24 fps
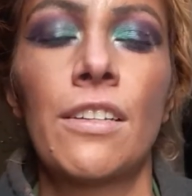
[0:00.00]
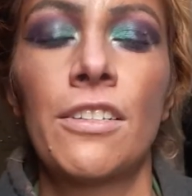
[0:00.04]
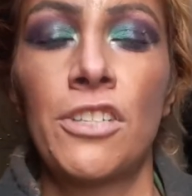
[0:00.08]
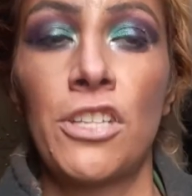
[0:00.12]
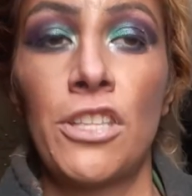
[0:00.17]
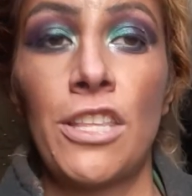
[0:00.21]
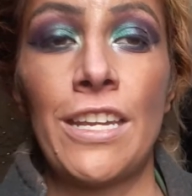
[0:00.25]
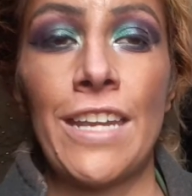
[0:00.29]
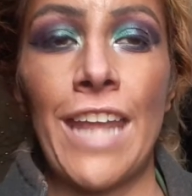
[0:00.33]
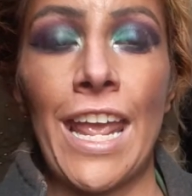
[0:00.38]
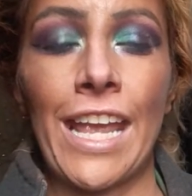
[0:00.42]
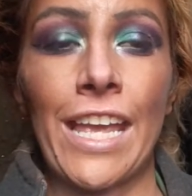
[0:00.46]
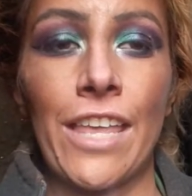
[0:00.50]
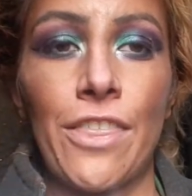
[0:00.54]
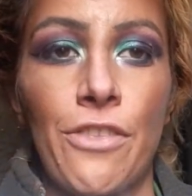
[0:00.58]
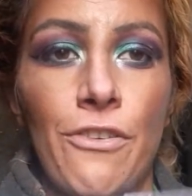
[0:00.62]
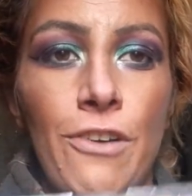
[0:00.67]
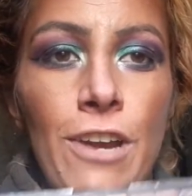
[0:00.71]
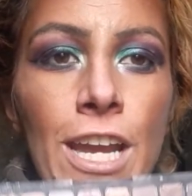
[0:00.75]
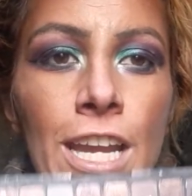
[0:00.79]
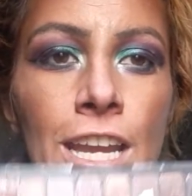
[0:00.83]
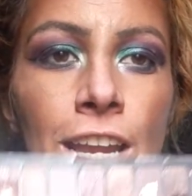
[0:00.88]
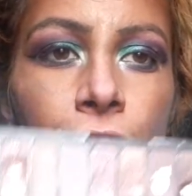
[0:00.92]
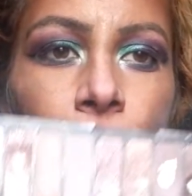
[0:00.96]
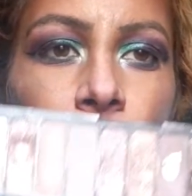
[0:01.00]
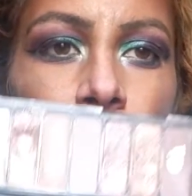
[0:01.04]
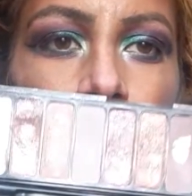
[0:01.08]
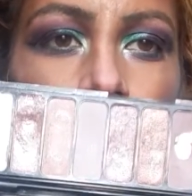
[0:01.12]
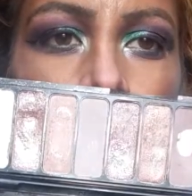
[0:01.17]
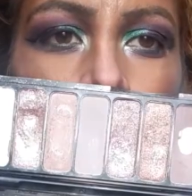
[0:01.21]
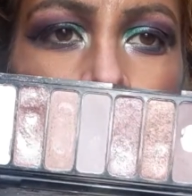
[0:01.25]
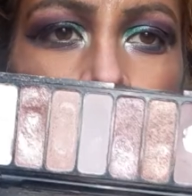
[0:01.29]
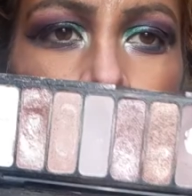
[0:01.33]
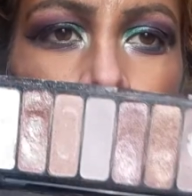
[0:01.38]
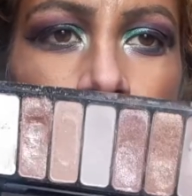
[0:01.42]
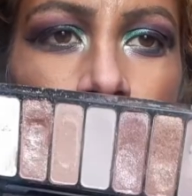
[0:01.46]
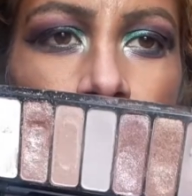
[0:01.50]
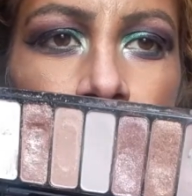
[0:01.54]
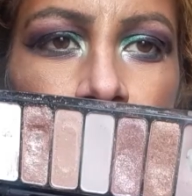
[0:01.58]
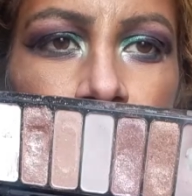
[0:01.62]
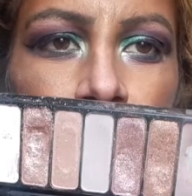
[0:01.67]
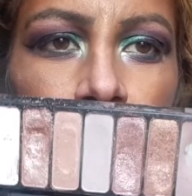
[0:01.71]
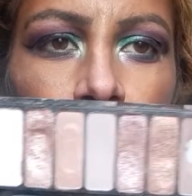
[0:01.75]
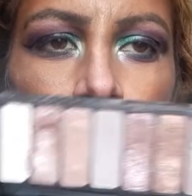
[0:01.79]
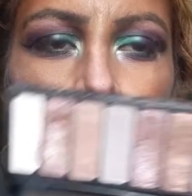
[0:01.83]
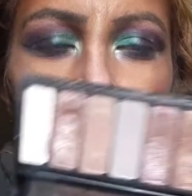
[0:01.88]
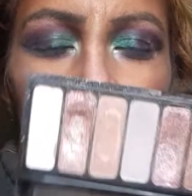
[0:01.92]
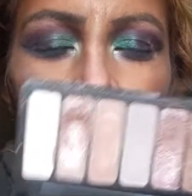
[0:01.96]
to the naked three and everything like that.
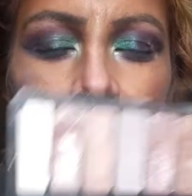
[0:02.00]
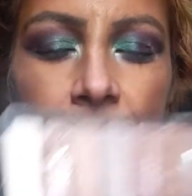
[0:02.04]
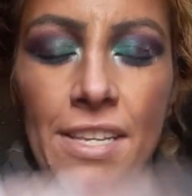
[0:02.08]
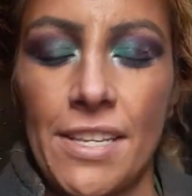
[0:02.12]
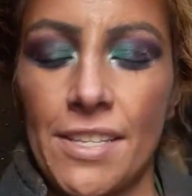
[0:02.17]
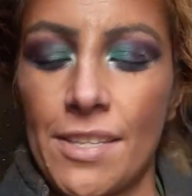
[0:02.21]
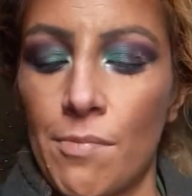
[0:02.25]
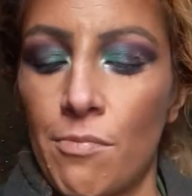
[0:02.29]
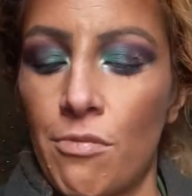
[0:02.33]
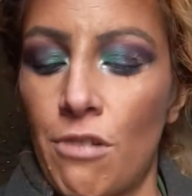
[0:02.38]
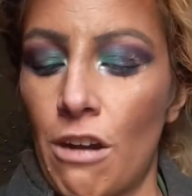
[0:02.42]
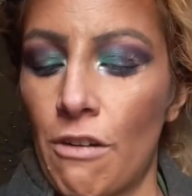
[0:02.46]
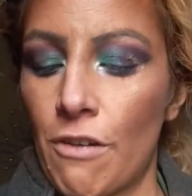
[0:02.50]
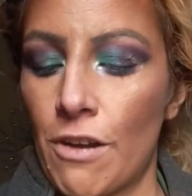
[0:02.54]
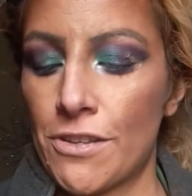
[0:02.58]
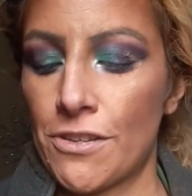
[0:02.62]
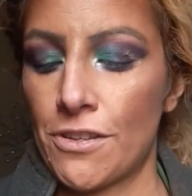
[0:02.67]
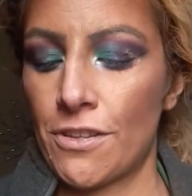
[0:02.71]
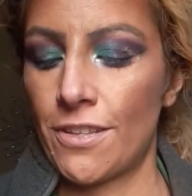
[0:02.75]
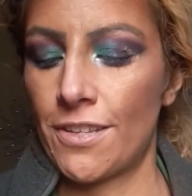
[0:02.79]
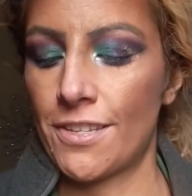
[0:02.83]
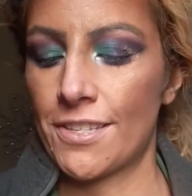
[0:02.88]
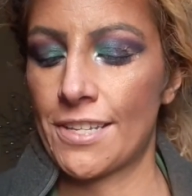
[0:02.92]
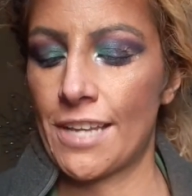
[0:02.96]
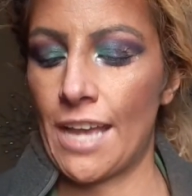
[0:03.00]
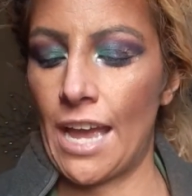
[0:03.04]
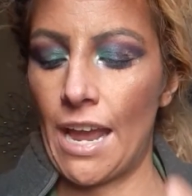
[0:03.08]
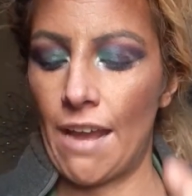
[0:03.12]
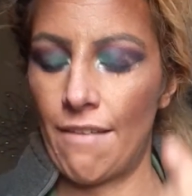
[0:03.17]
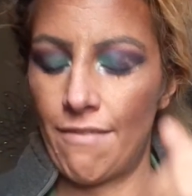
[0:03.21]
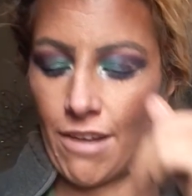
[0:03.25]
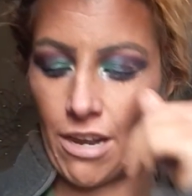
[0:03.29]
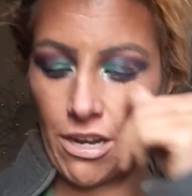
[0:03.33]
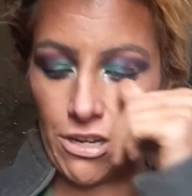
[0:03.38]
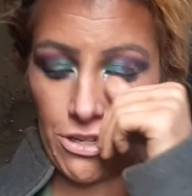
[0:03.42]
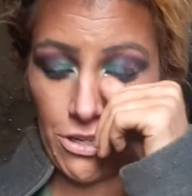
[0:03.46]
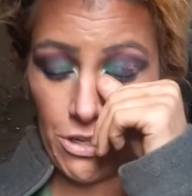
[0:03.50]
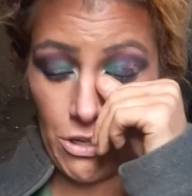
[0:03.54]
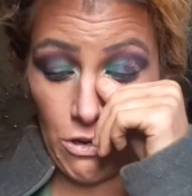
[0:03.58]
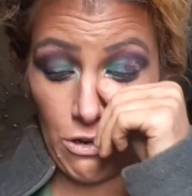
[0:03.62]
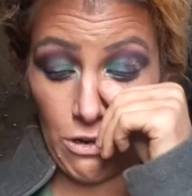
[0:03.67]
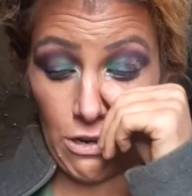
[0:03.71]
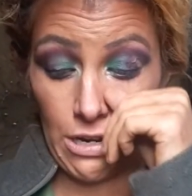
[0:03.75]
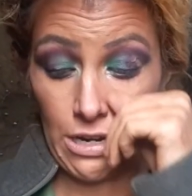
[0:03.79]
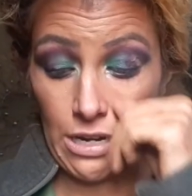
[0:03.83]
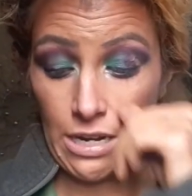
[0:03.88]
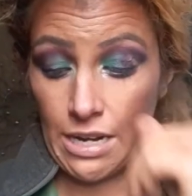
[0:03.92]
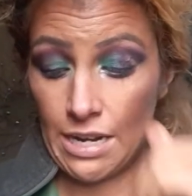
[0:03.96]
So you might see some progress on this guy. I'm not
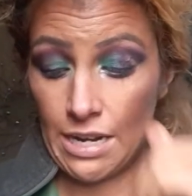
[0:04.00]
sure.